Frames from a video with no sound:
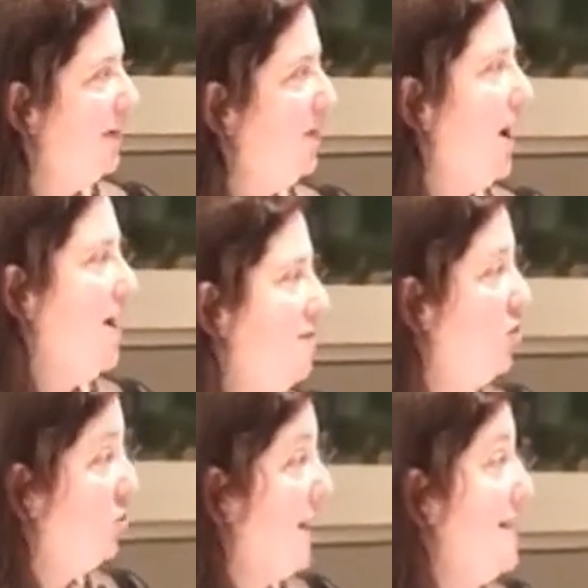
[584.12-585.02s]
have kind of
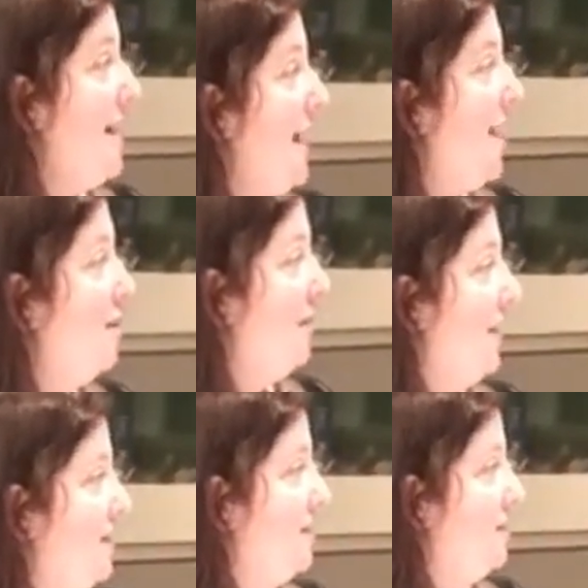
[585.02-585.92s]
trained that out of
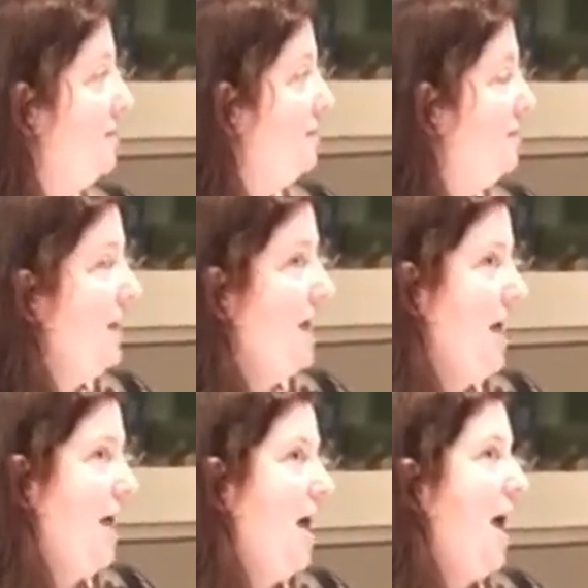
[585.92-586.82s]
us.
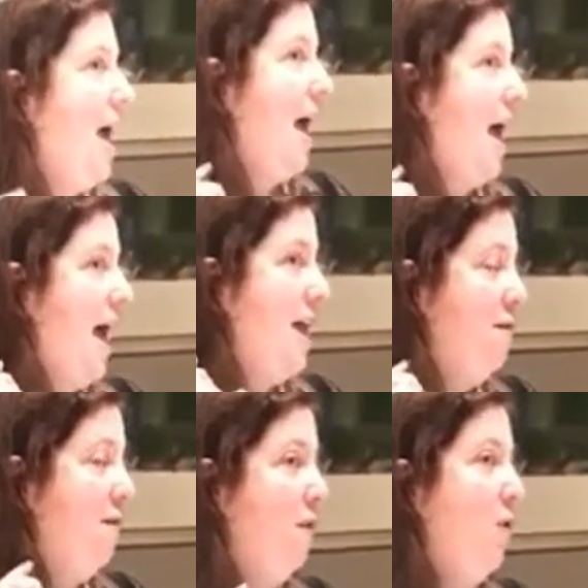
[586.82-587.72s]
And
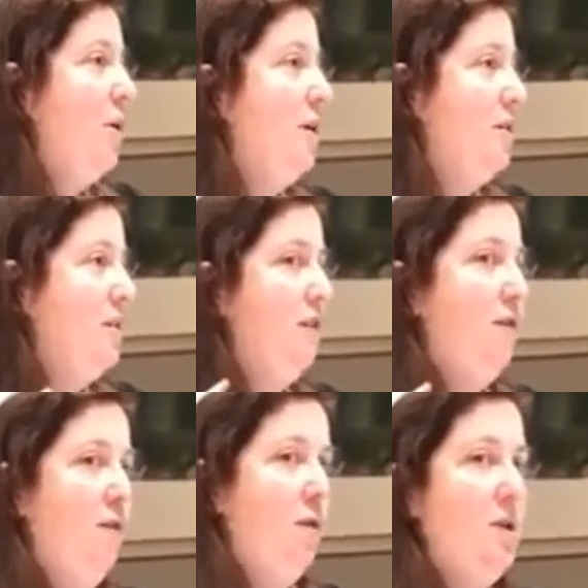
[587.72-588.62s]
force, the
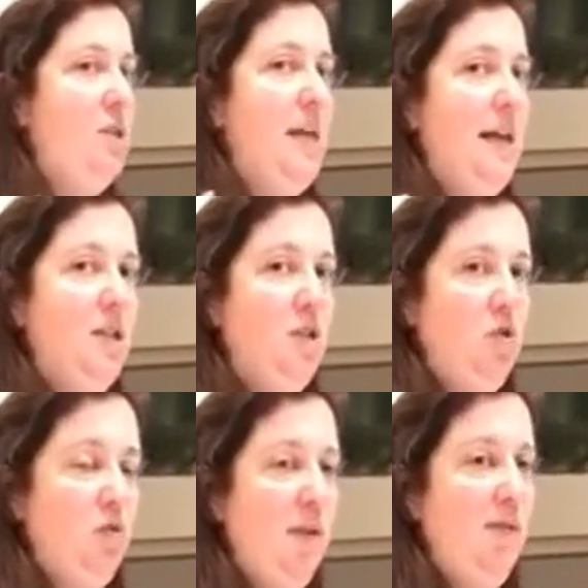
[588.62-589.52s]
force that is
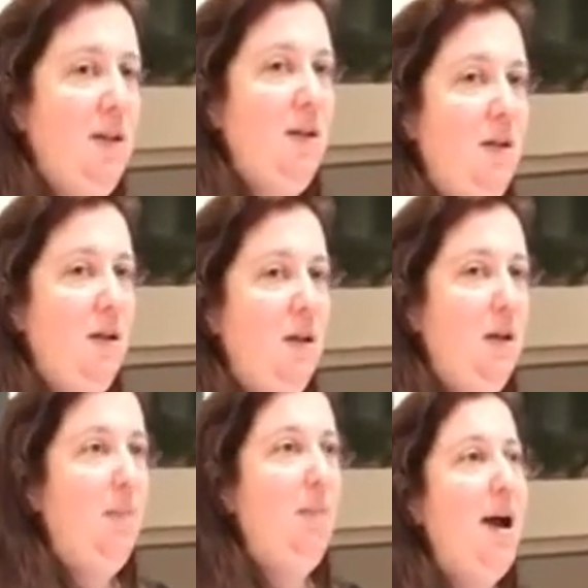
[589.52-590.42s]
driven
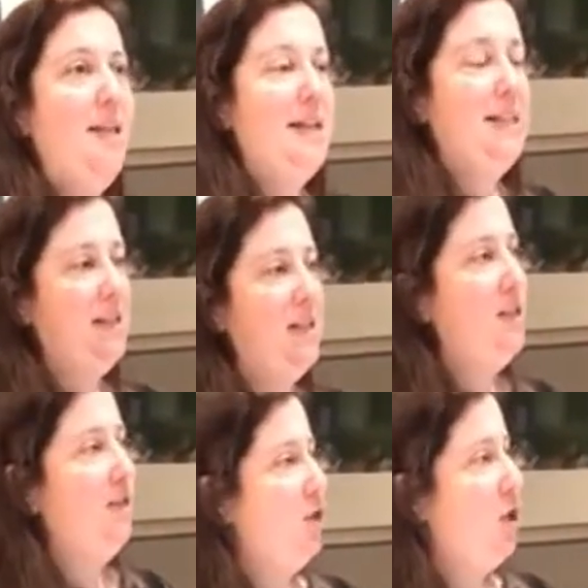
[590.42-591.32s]
by that
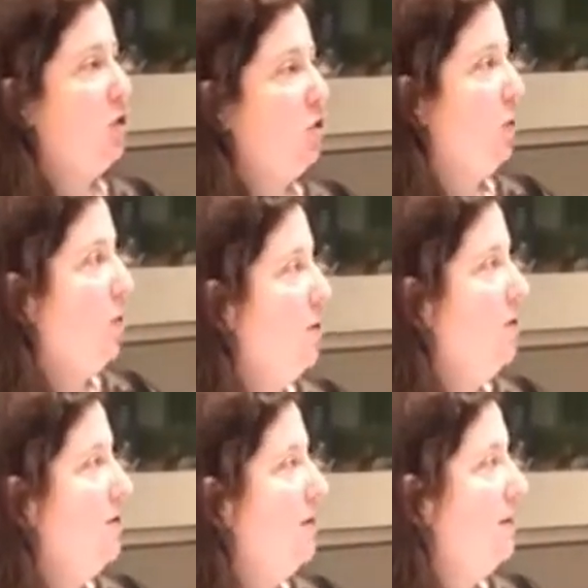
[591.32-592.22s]
sense of
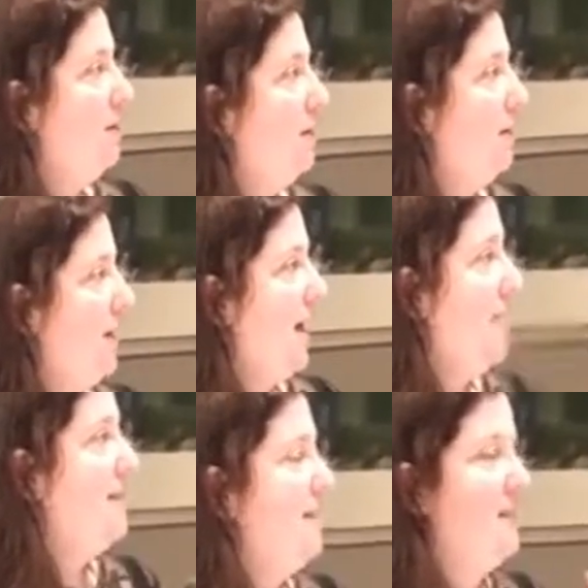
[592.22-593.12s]
control
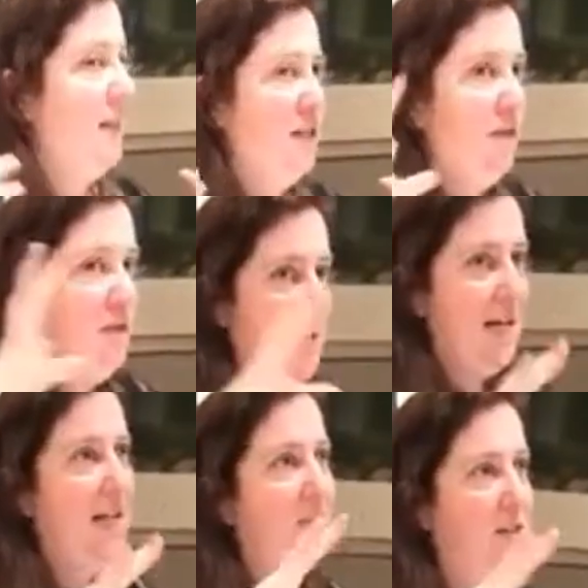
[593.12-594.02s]
and that sense of
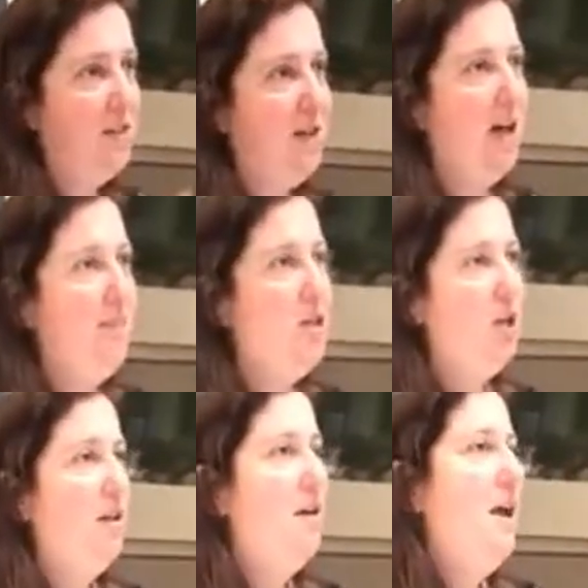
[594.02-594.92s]
needing to stop each
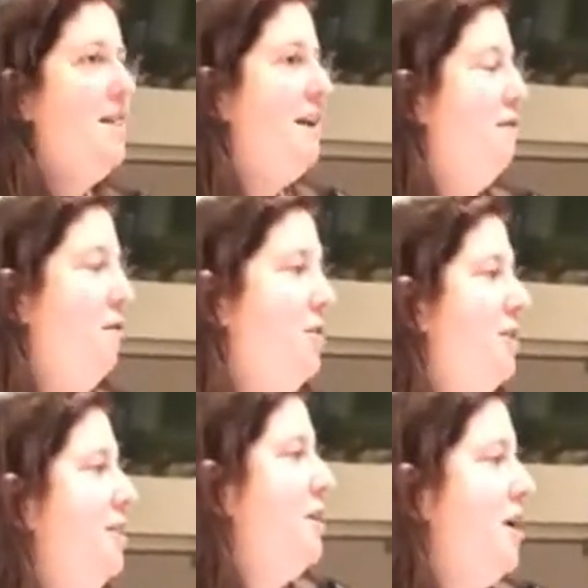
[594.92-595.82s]
other, that force
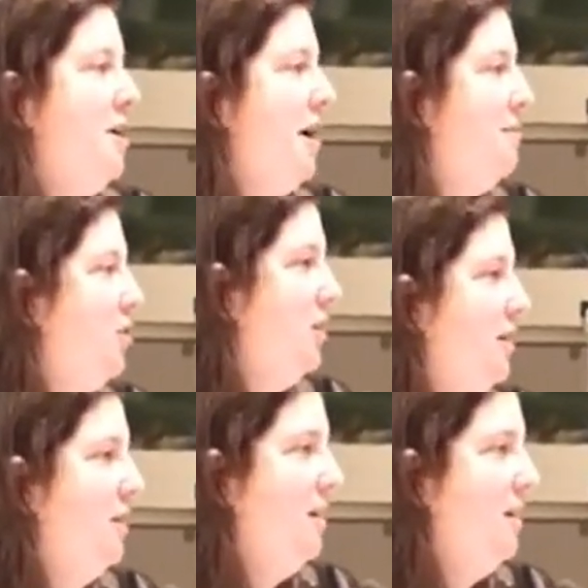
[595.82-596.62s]
is not an option.